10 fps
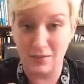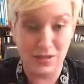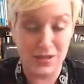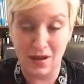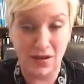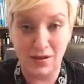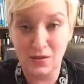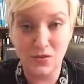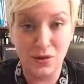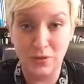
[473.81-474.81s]
was not an
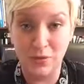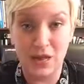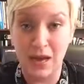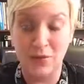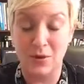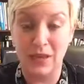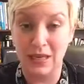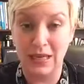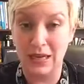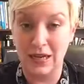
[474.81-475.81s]
enjoyable time or they
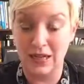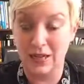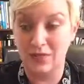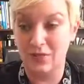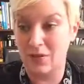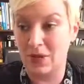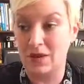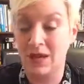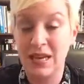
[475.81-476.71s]
didn't get anything from it.